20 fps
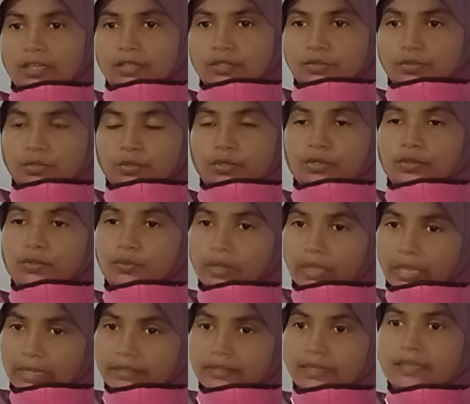so you
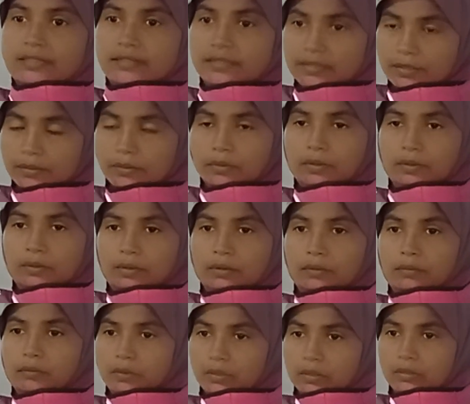act as
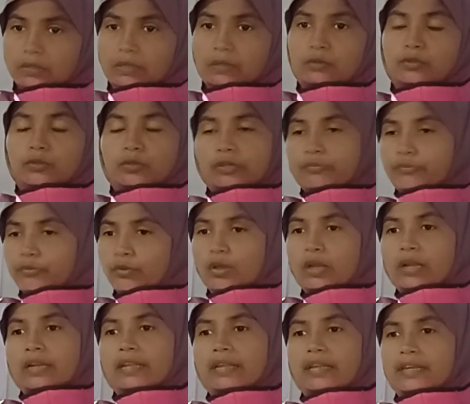if you
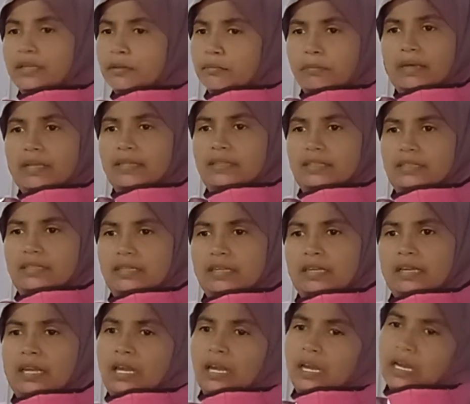are lady mother,
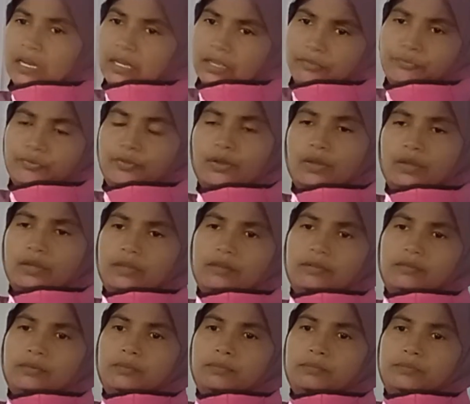if you are a
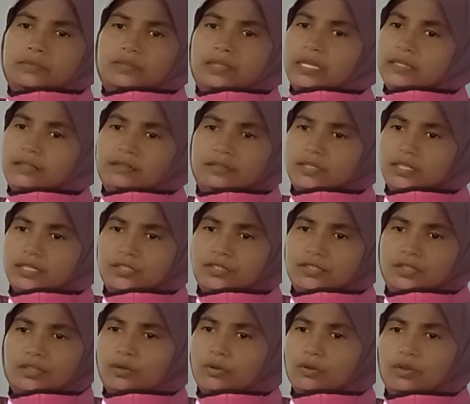gen
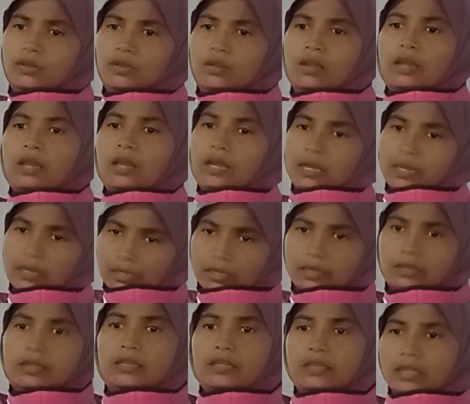teacher,
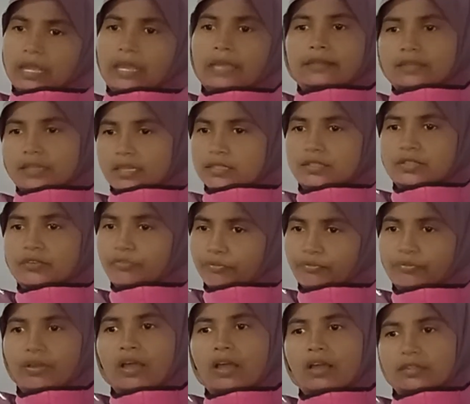he act as a
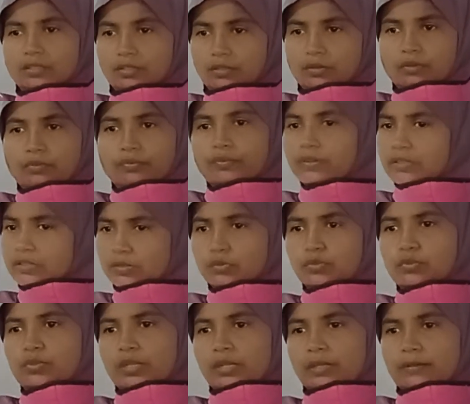father of a
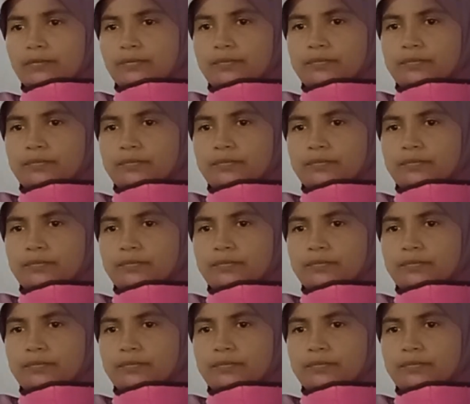student.